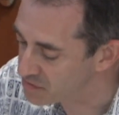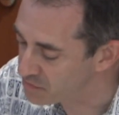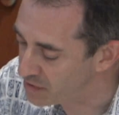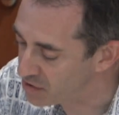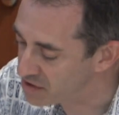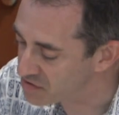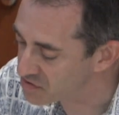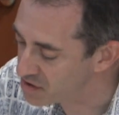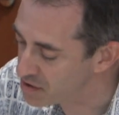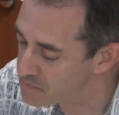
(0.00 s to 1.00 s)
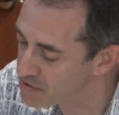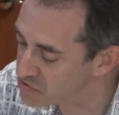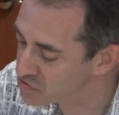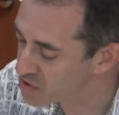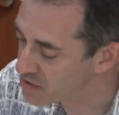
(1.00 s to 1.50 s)
various
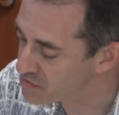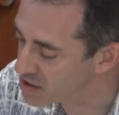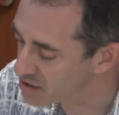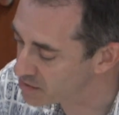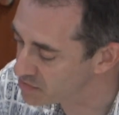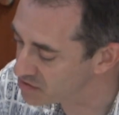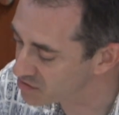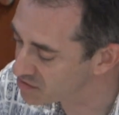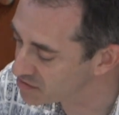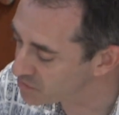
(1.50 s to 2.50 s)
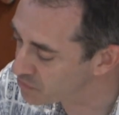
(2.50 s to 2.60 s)
administrative documents